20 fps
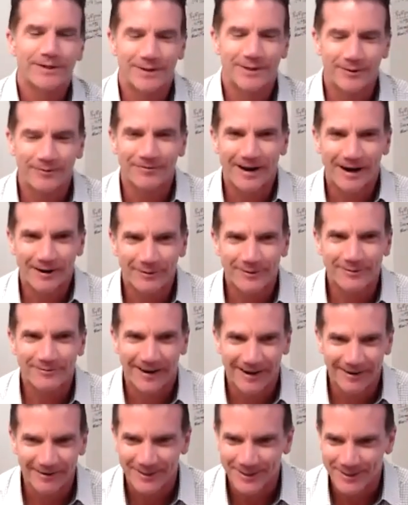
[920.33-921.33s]
they're very,
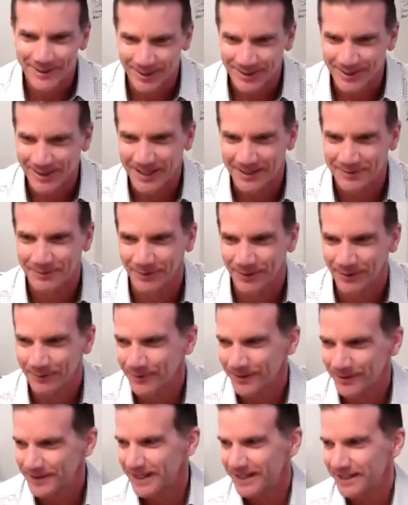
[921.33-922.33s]
very successful at
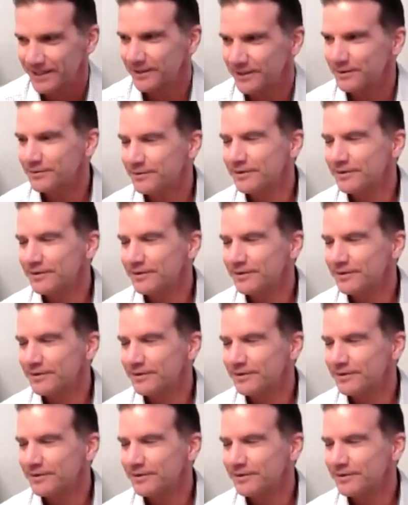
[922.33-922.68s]
what they do.